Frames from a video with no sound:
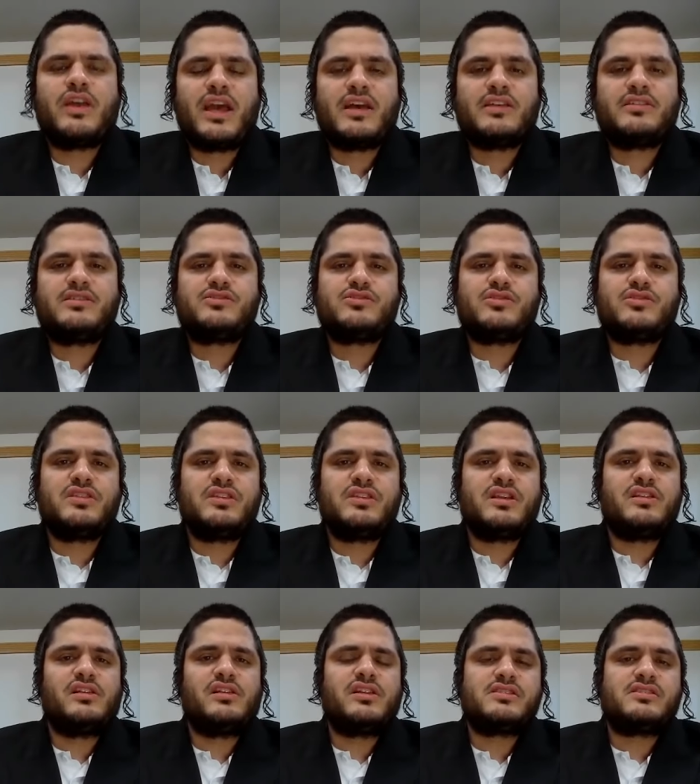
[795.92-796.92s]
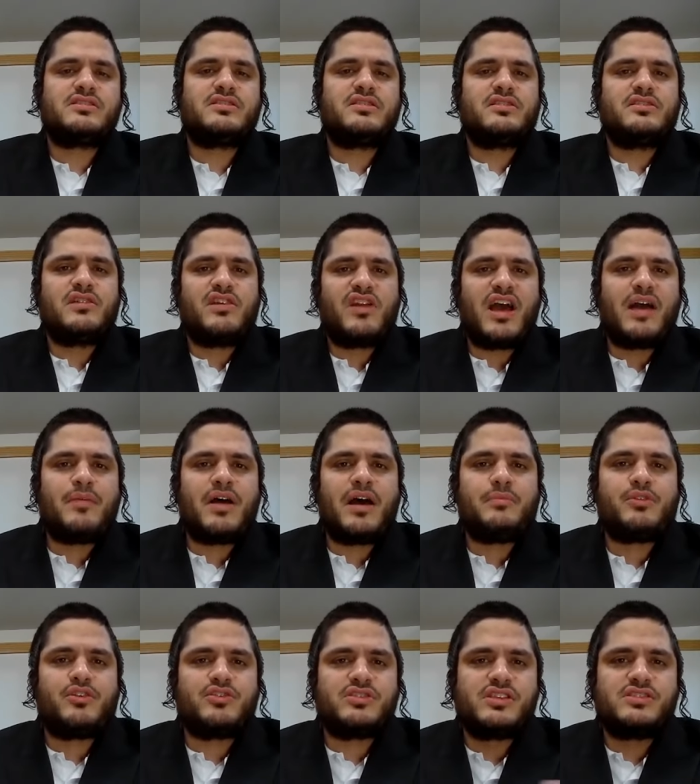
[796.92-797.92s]
Oh yeah, so they didn't list the
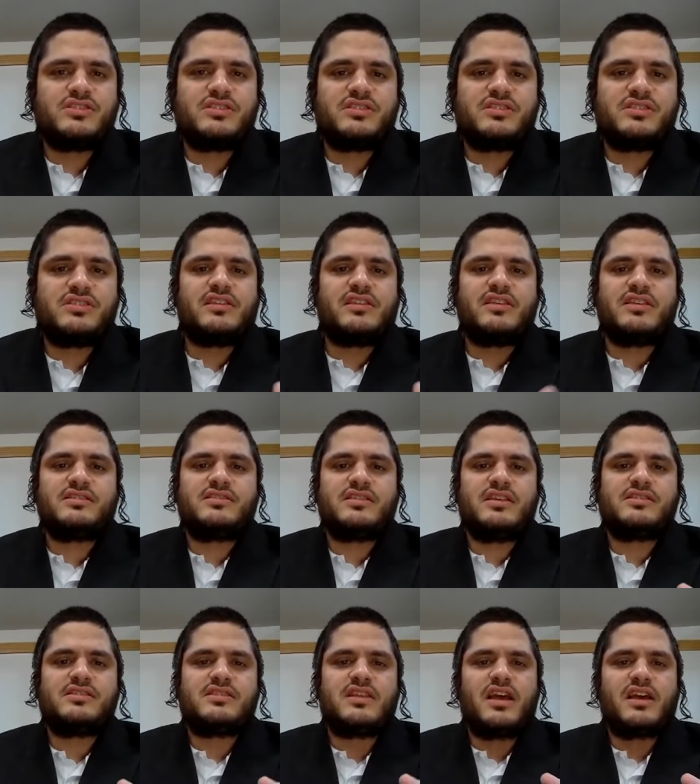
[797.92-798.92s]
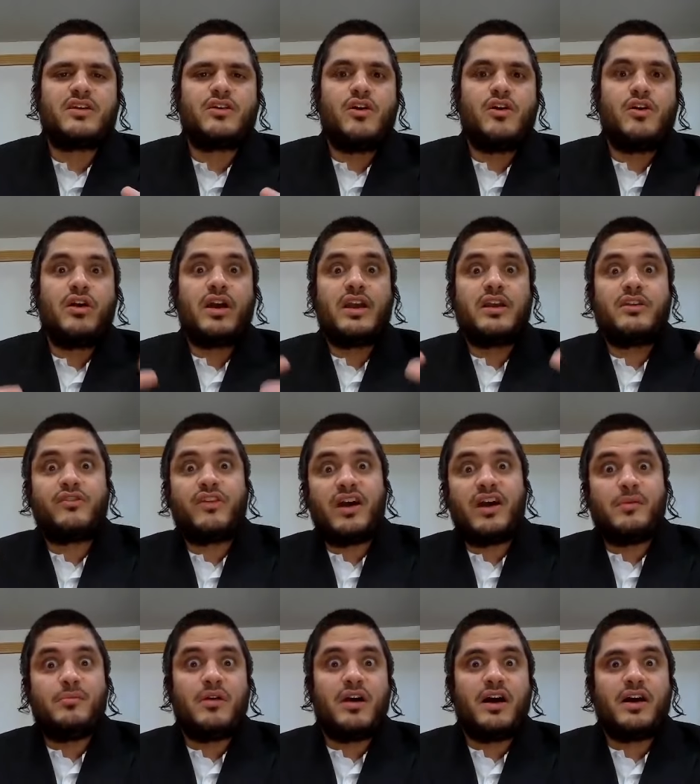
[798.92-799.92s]
rabbi because, as you said, it's it's like oh a
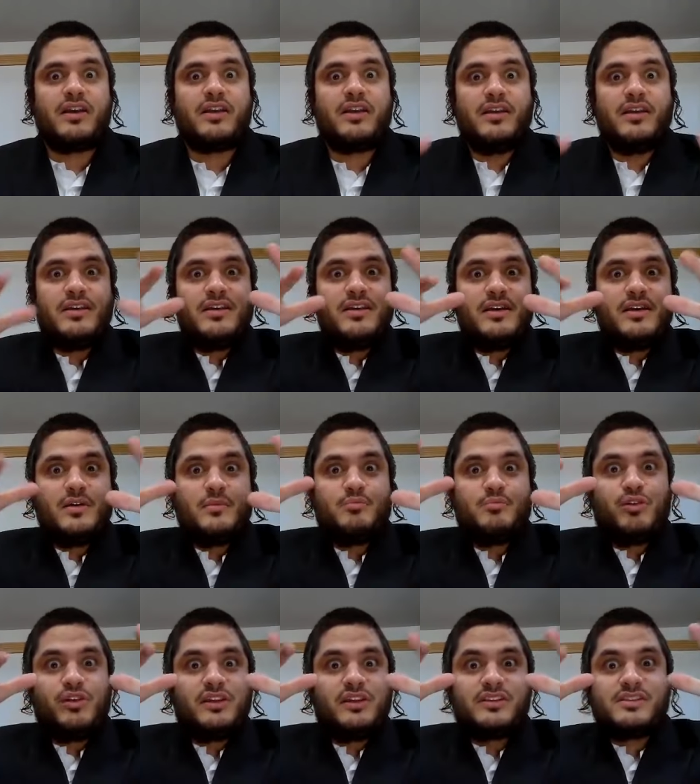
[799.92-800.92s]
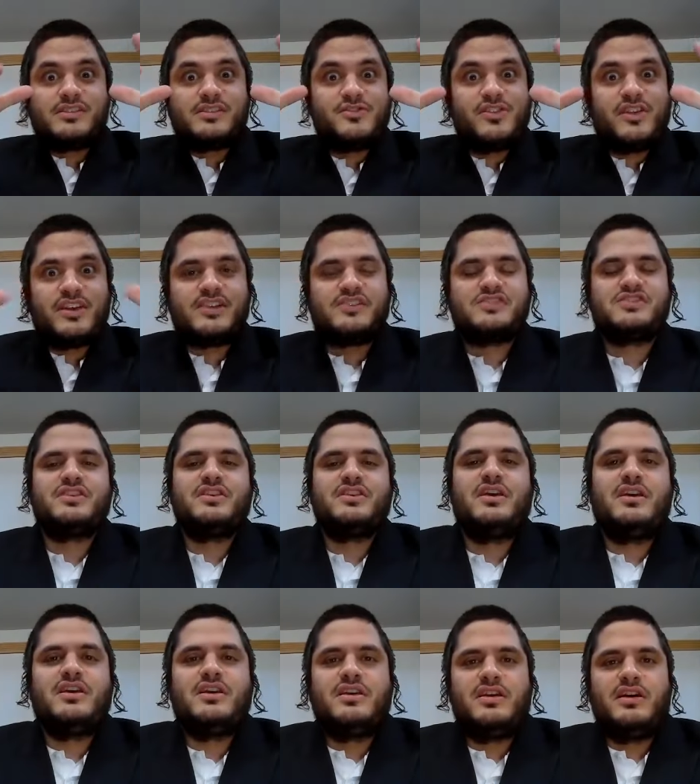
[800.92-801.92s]
rabbi pulling the strings.
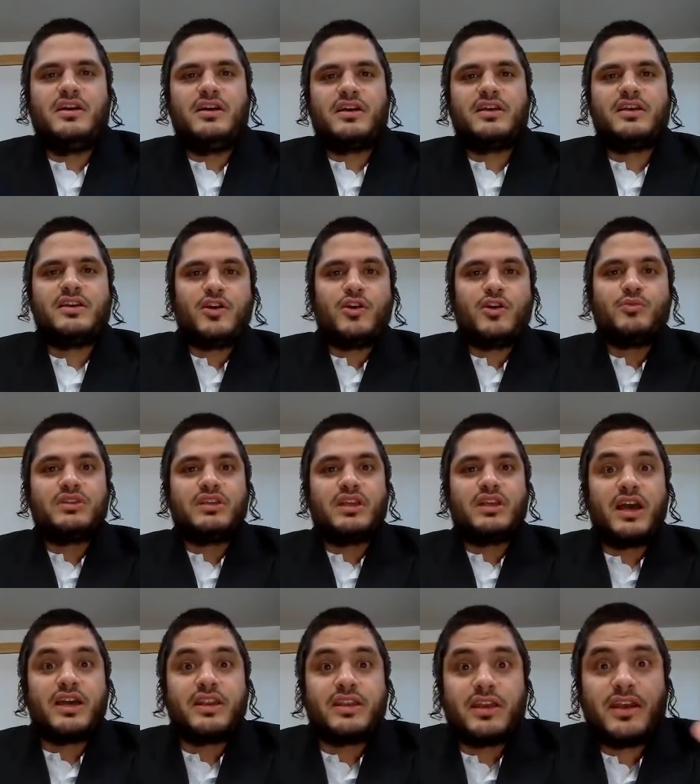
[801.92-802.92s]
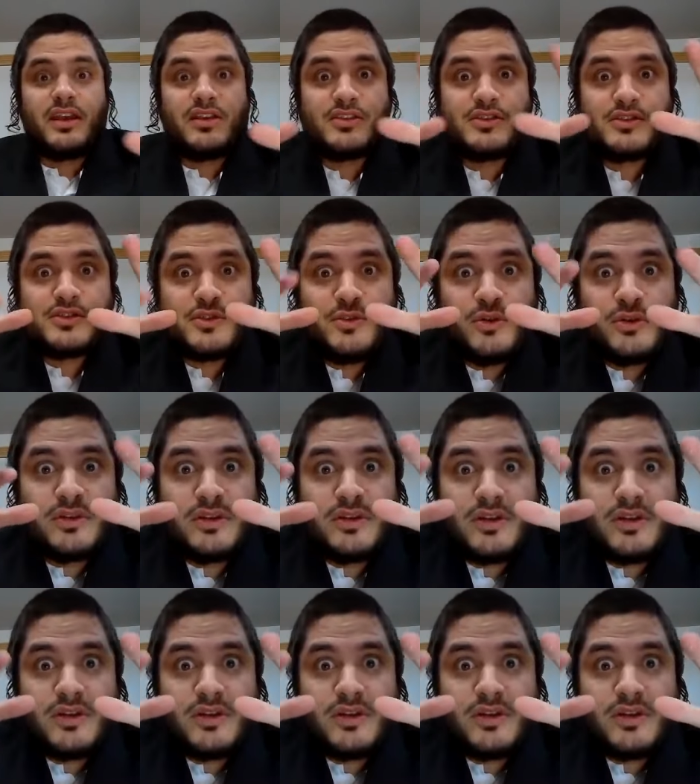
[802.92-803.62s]
Uh, you know, with the lighting here, it's cool.